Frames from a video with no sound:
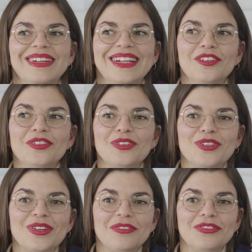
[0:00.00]
I don't know,
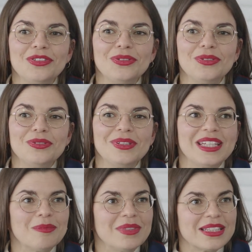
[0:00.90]
you have to
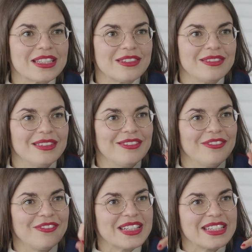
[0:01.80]
keep this
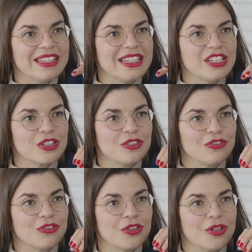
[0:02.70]
fascination
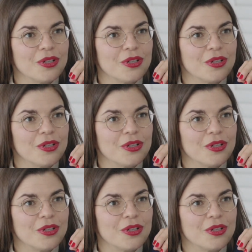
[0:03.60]
for